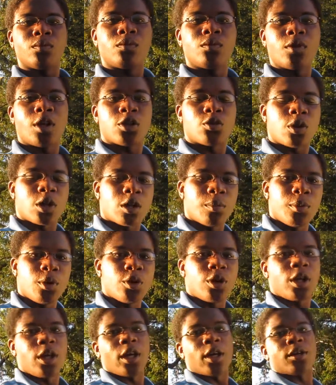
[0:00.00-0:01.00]
That's what a
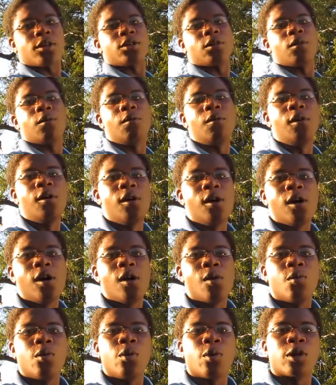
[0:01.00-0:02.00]
community is.
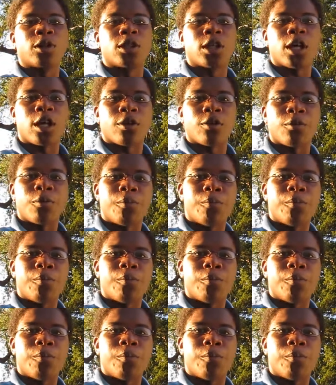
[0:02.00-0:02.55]
We work together.